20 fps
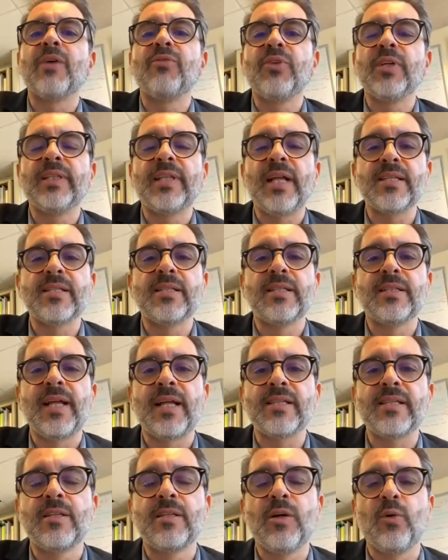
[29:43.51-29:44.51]
I think that's
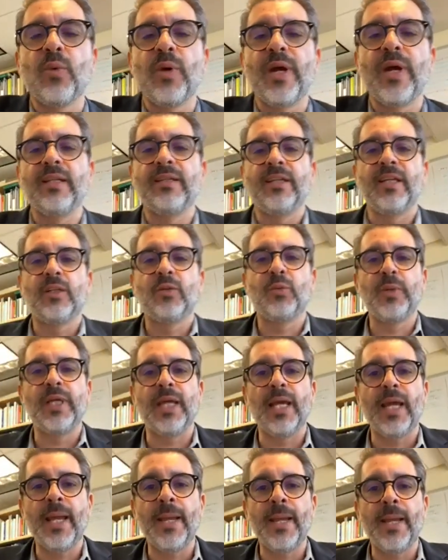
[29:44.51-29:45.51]
that's the way that
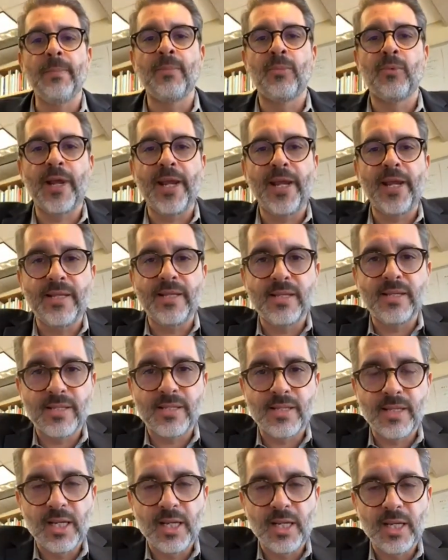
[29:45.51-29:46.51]
we
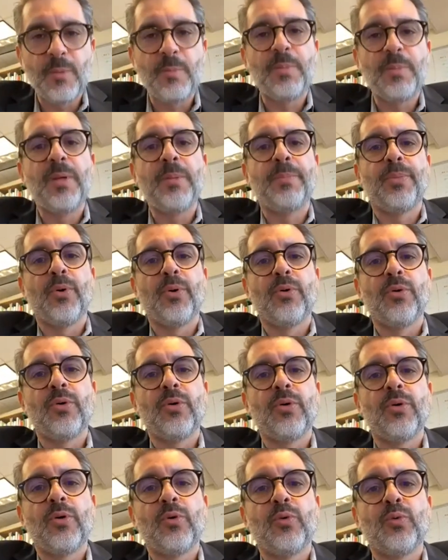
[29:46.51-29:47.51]
embrace people
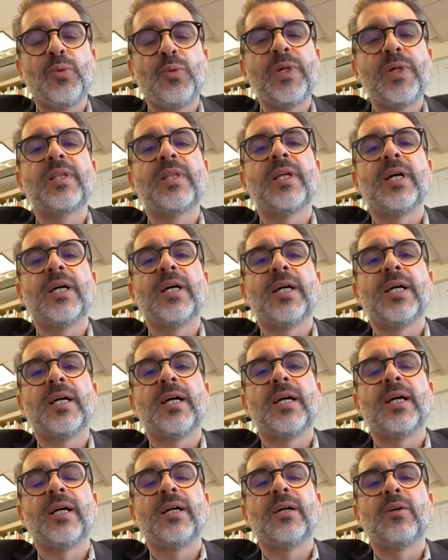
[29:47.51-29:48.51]
with
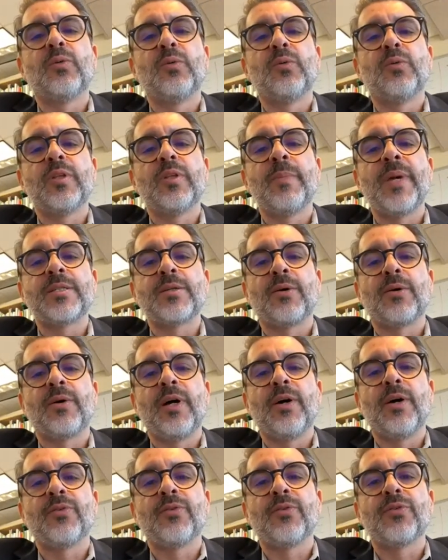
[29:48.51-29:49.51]
uh, with mental
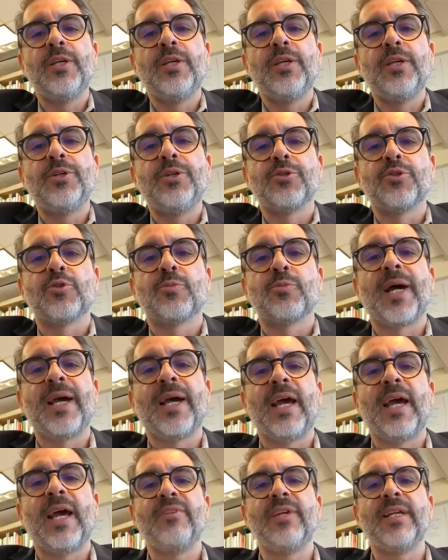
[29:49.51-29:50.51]
health issues by
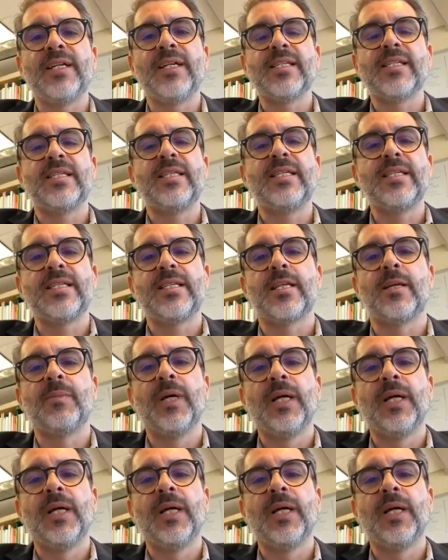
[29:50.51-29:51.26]
having a system